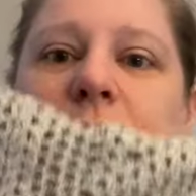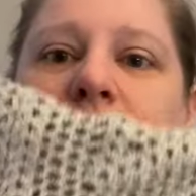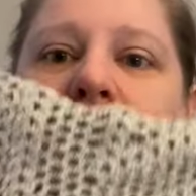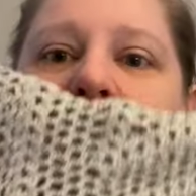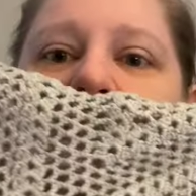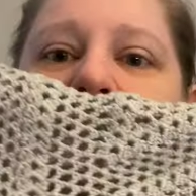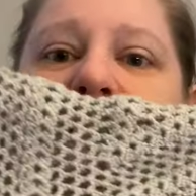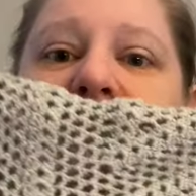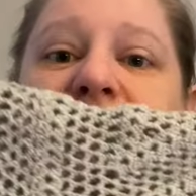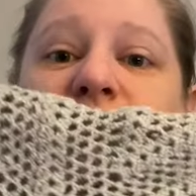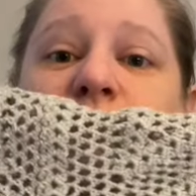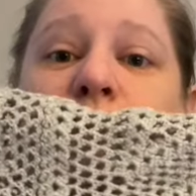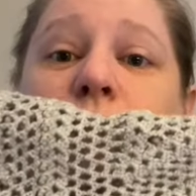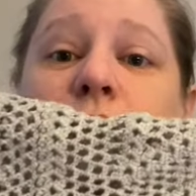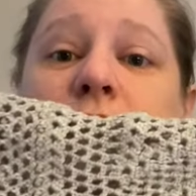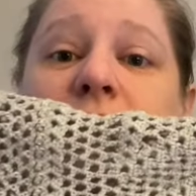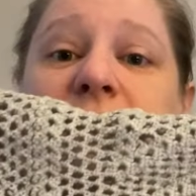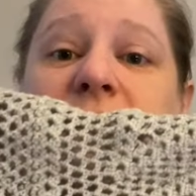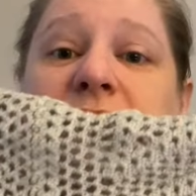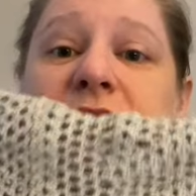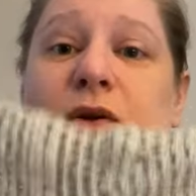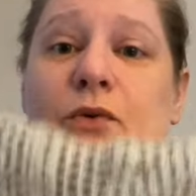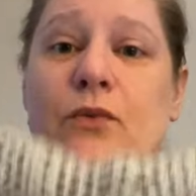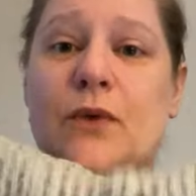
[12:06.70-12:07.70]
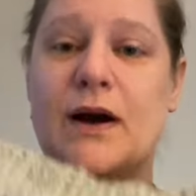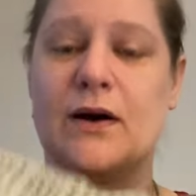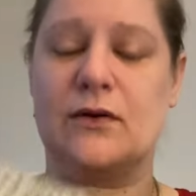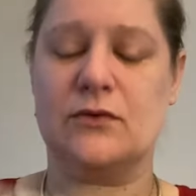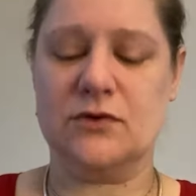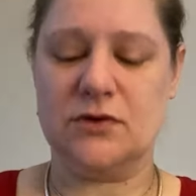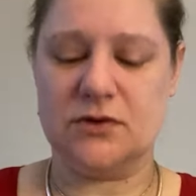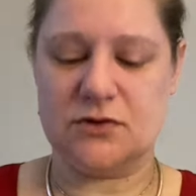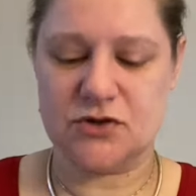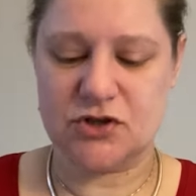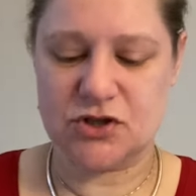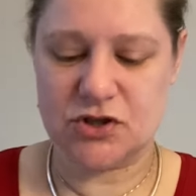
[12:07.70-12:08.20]
And it's worked in the
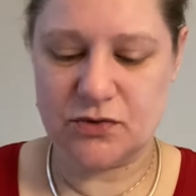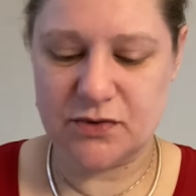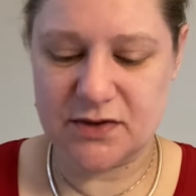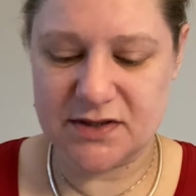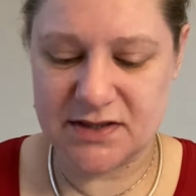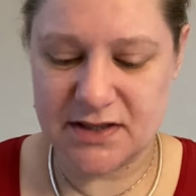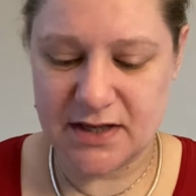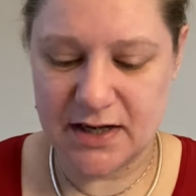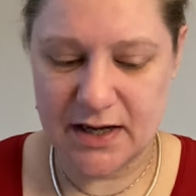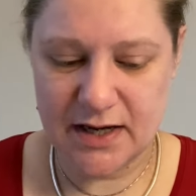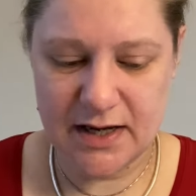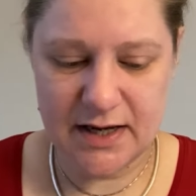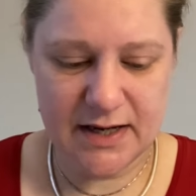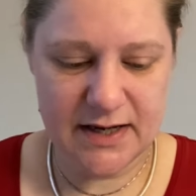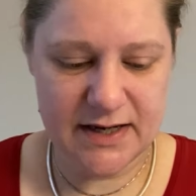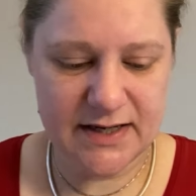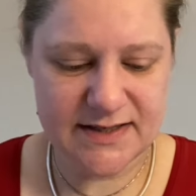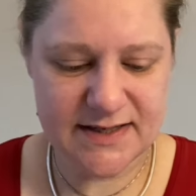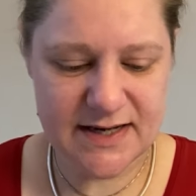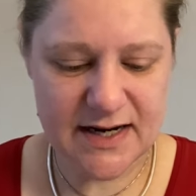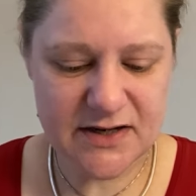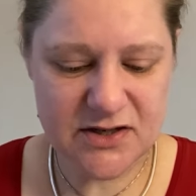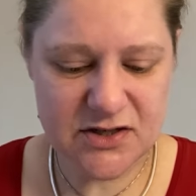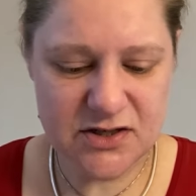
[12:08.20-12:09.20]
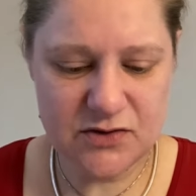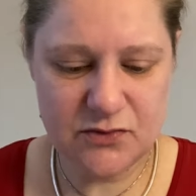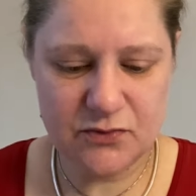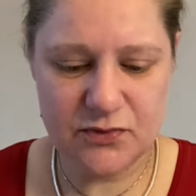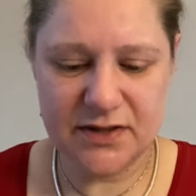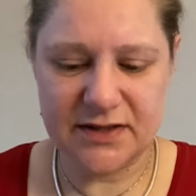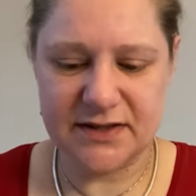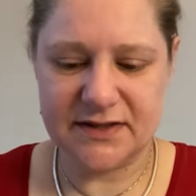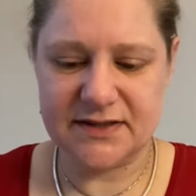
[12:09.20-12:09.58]
round. So it's actually really